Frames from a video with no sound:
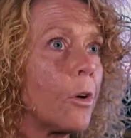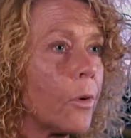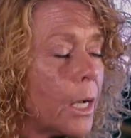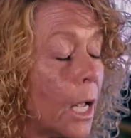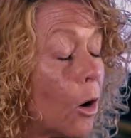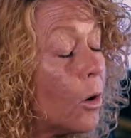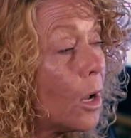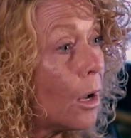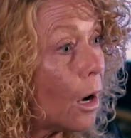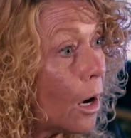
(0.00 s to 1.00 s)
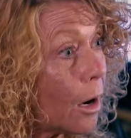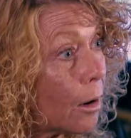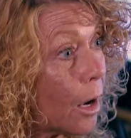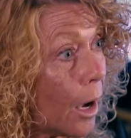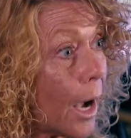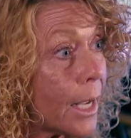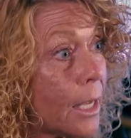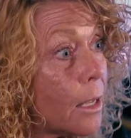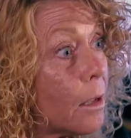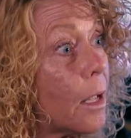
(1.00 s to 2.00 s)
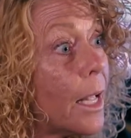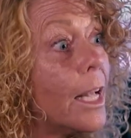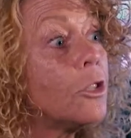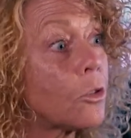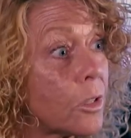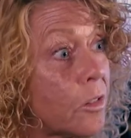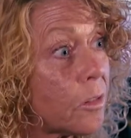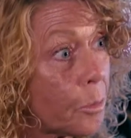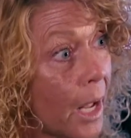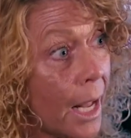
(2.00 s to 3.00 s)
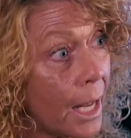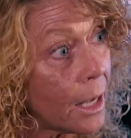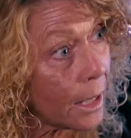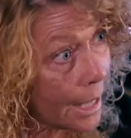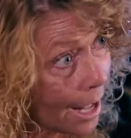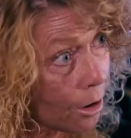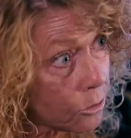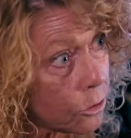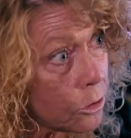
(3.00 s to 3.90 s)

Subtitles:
there right now, a high interest paying account.